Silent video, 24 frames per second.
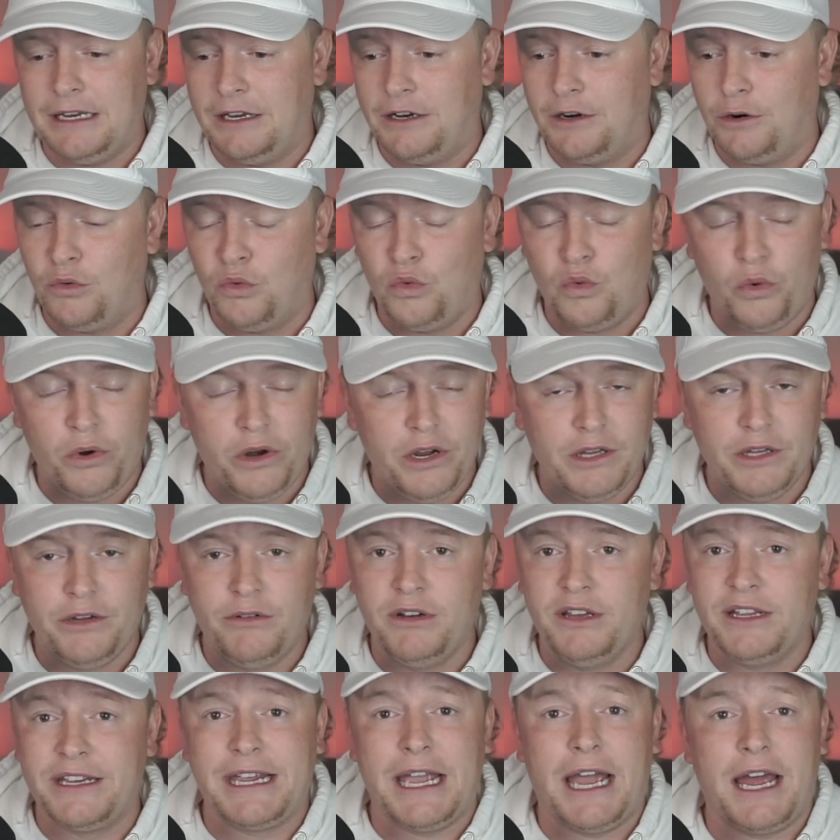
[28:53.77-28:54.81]
you know,
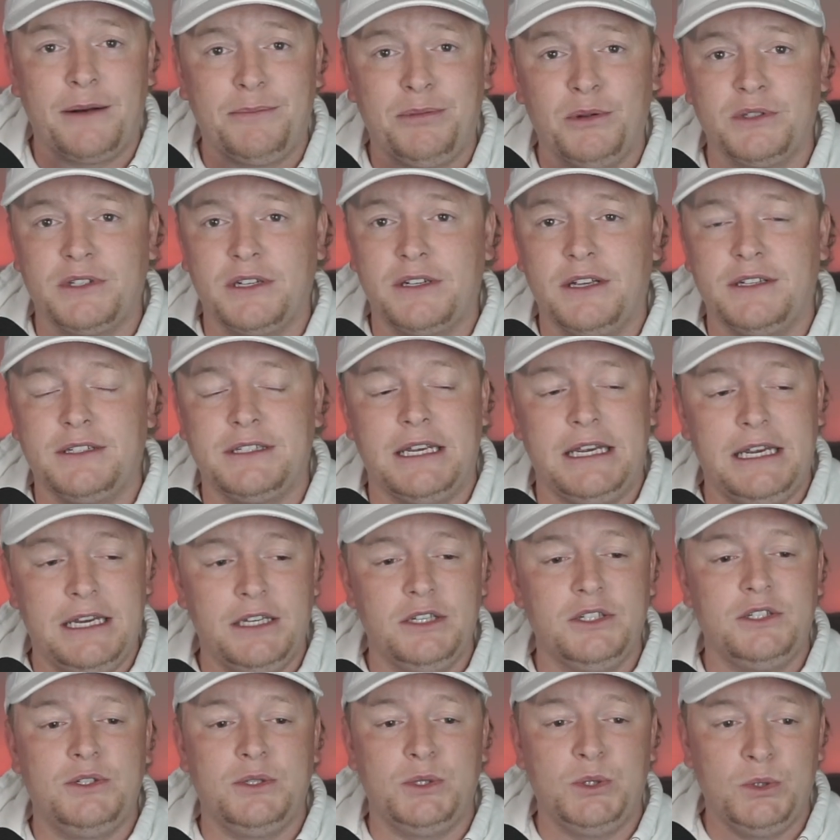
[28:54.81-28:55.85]
really catapulted us
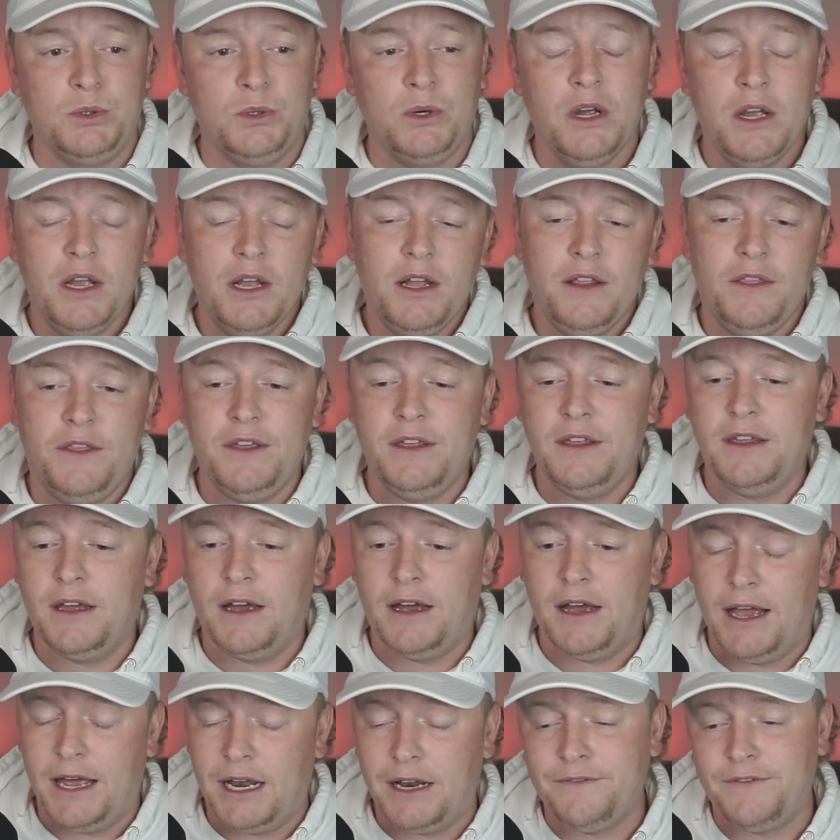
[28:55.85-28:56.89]
into the
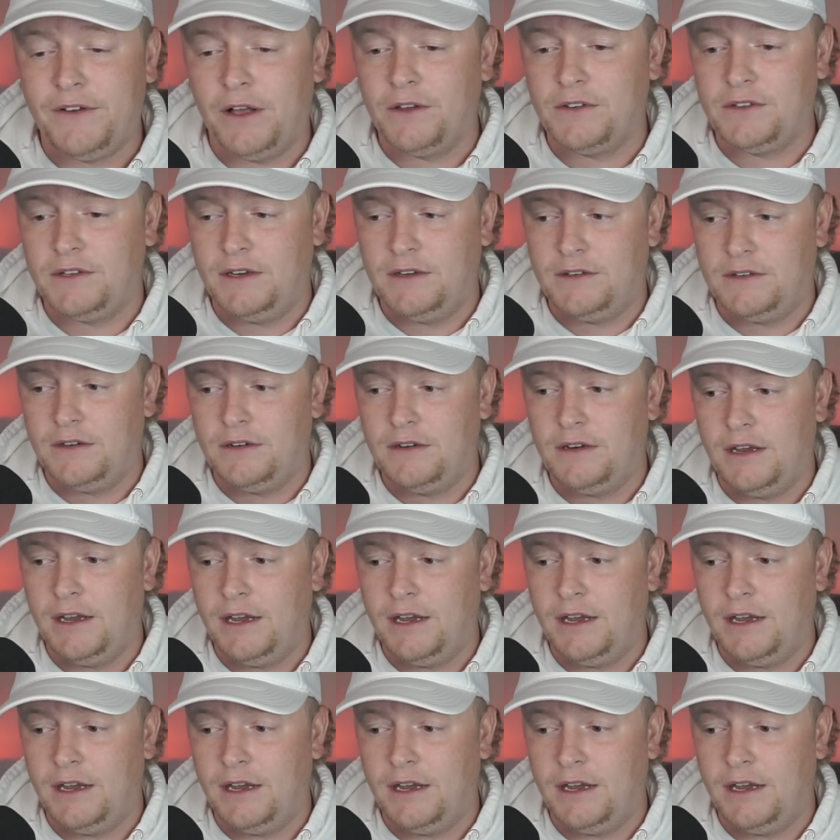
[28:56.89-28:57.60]
NFL season,